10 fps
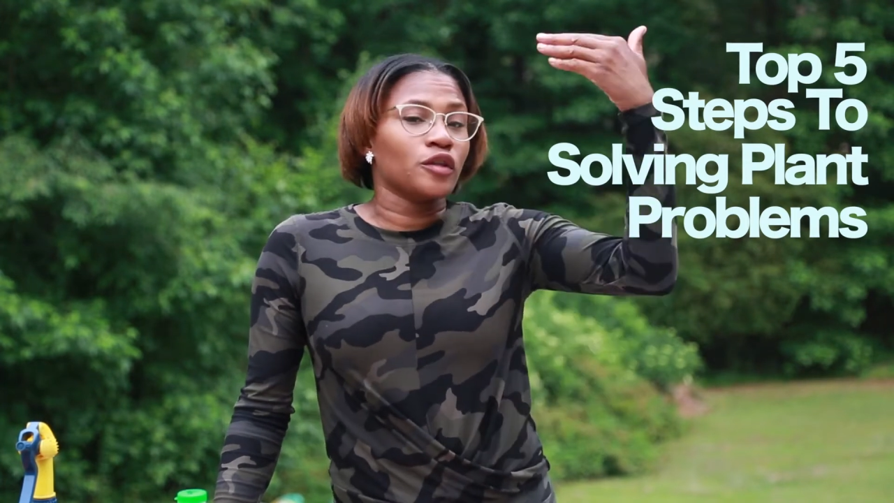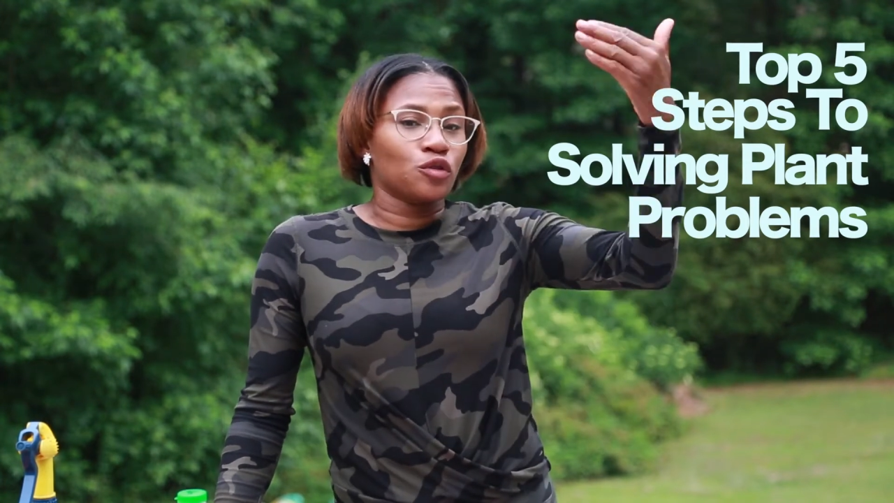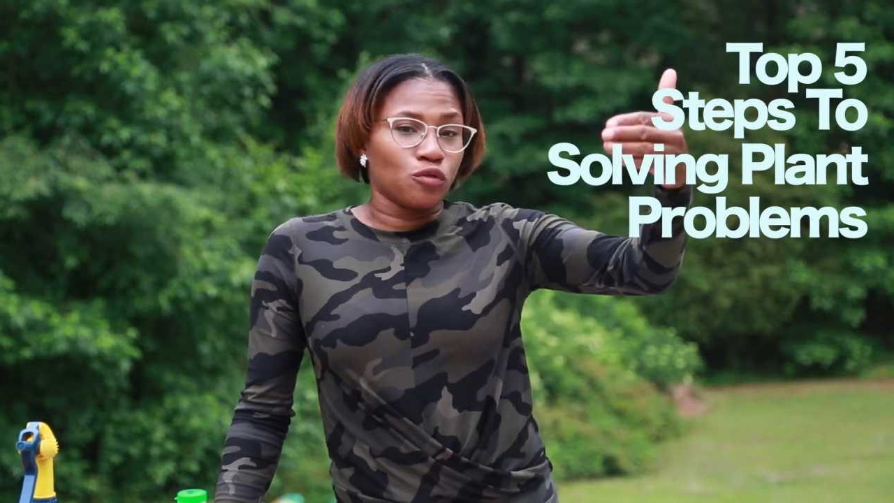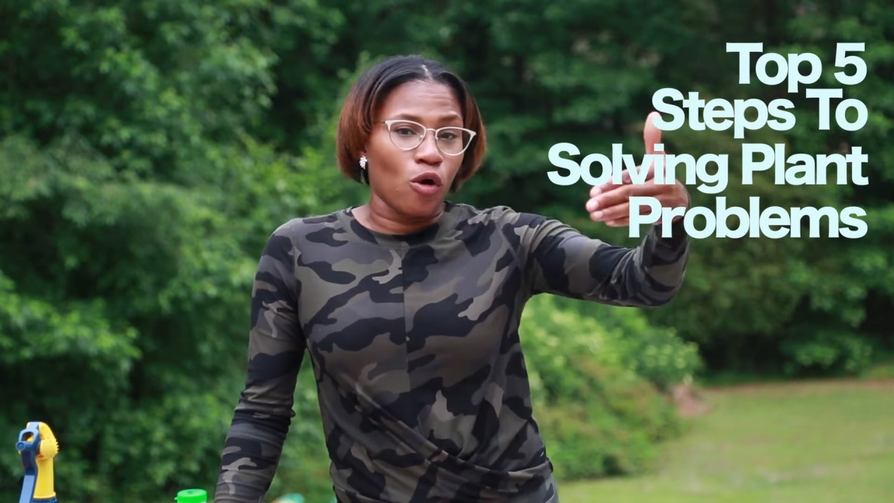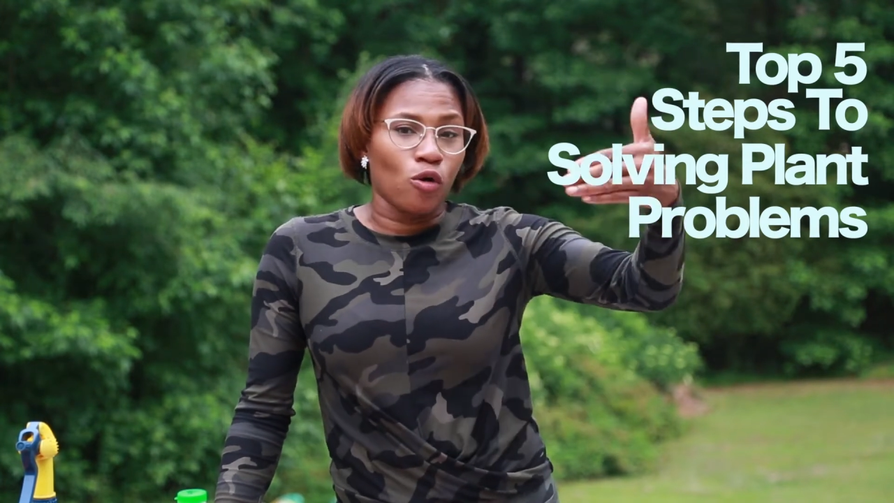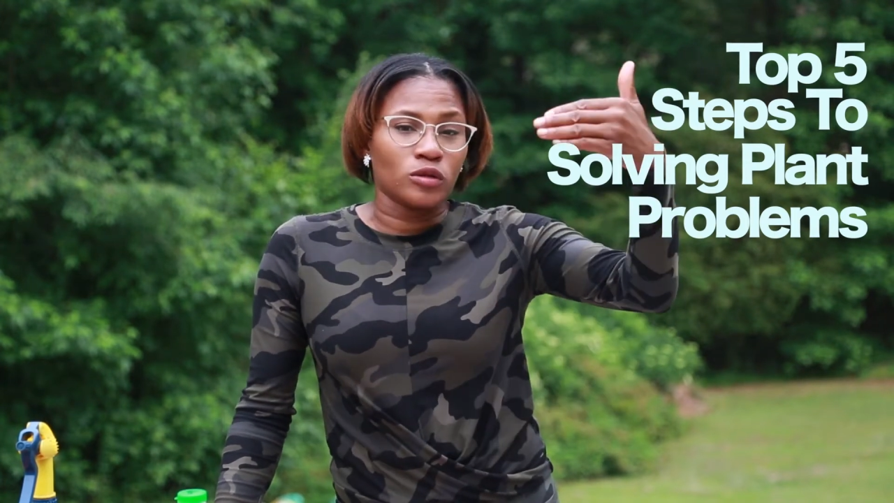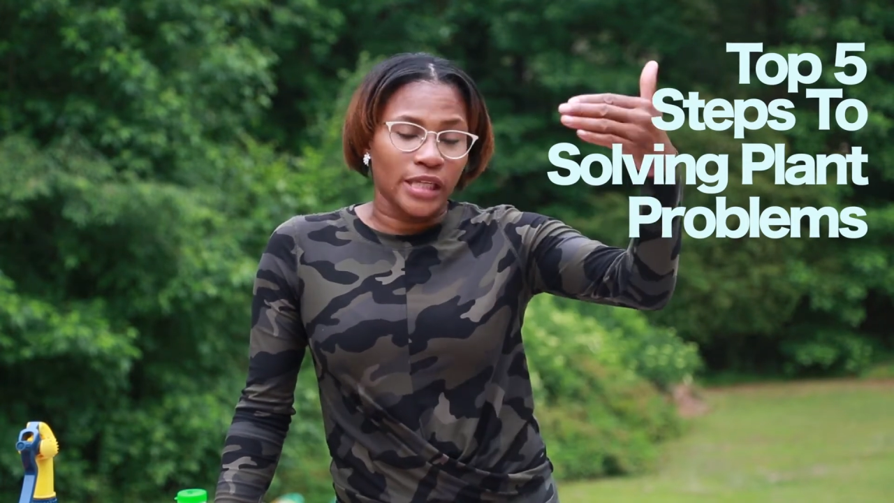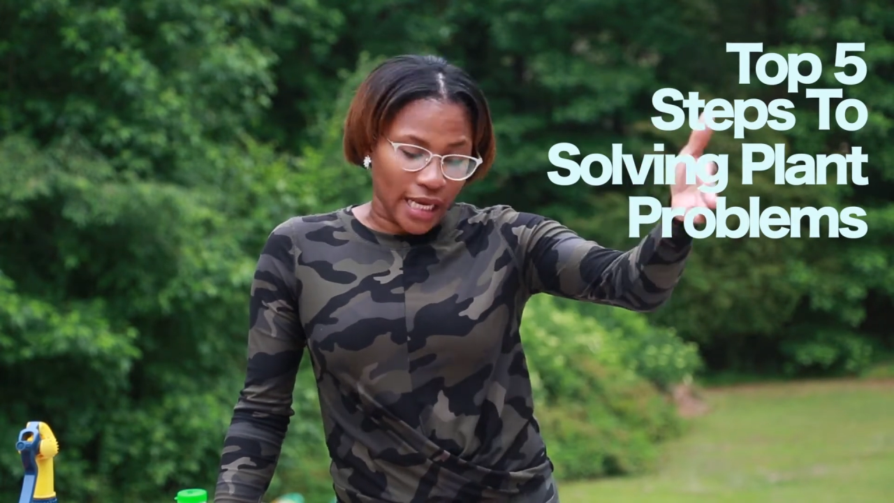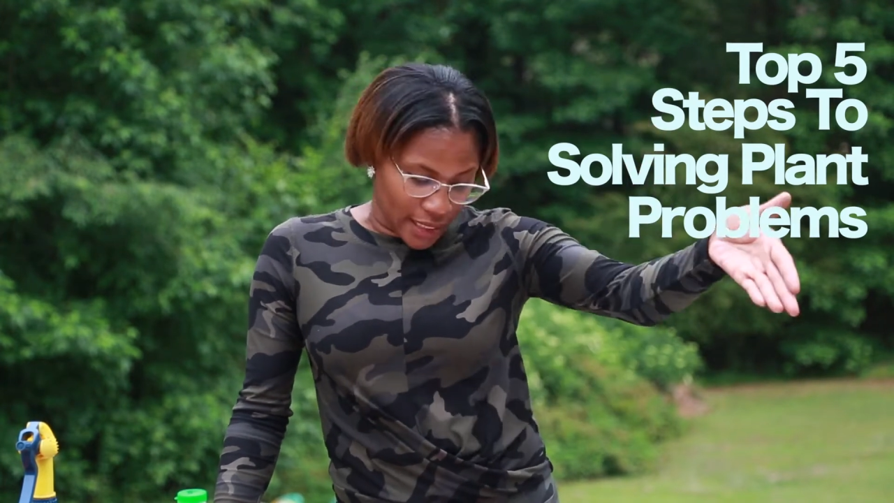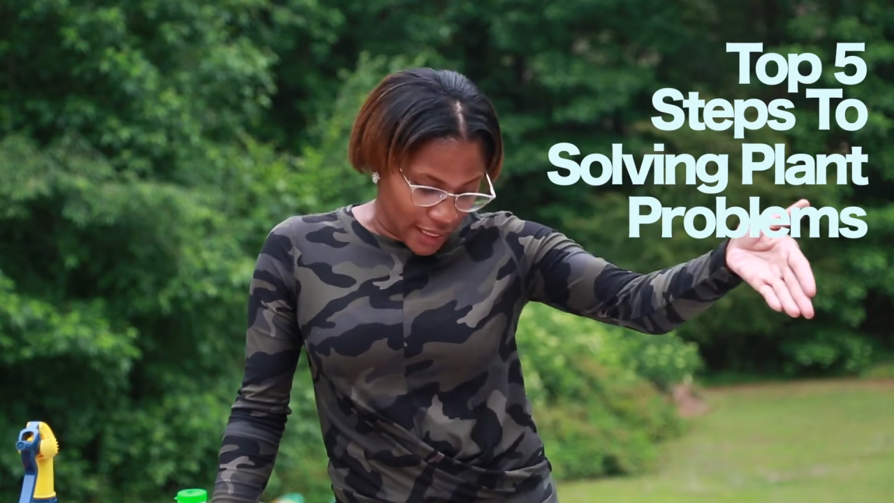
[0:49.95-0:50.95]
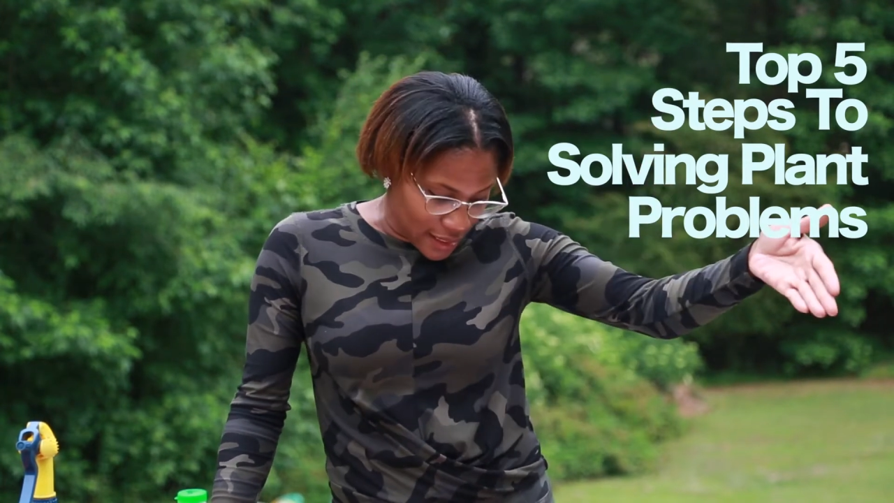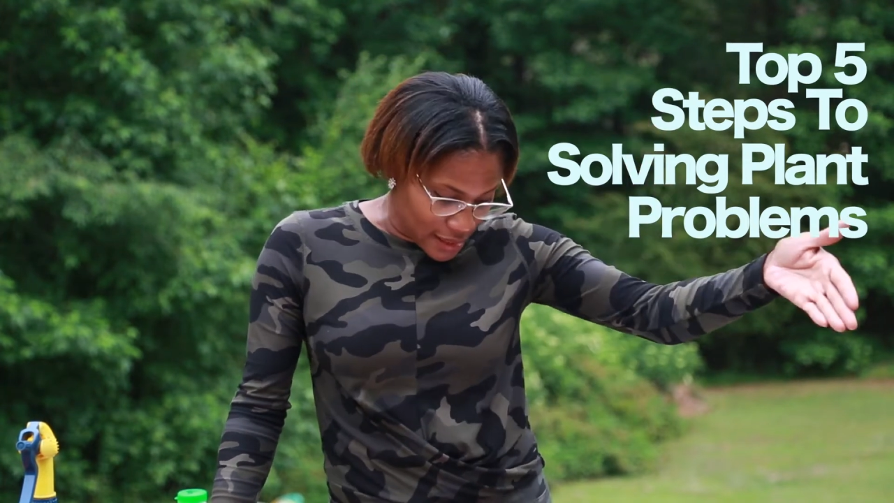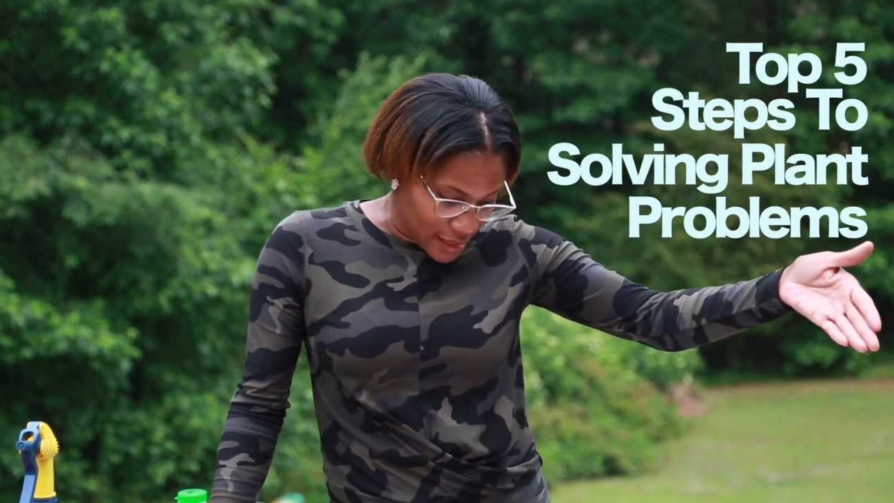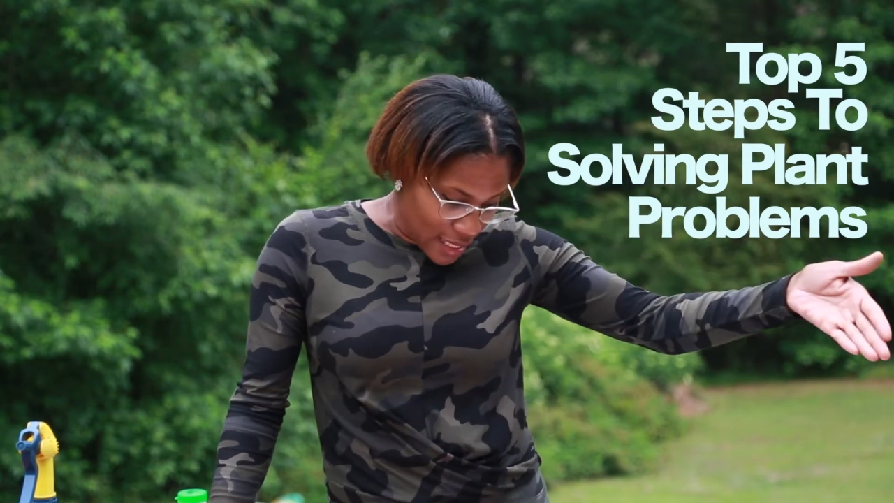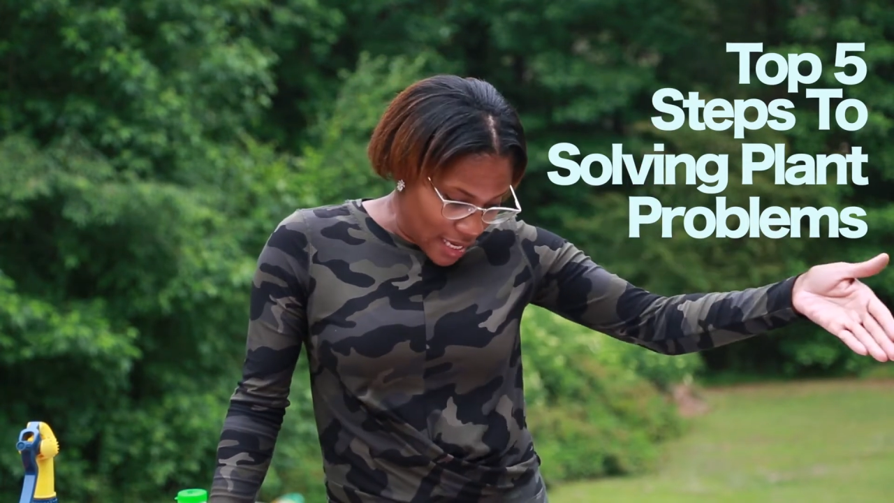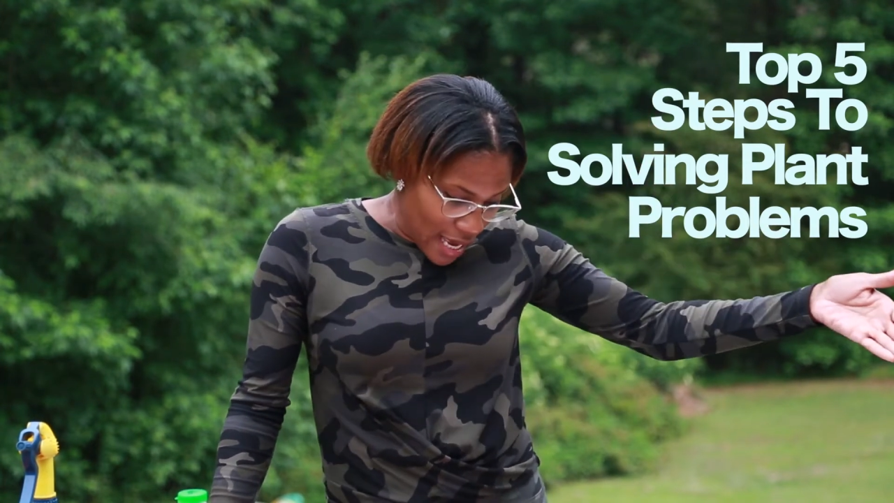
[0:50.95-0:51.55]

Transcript: control techniques,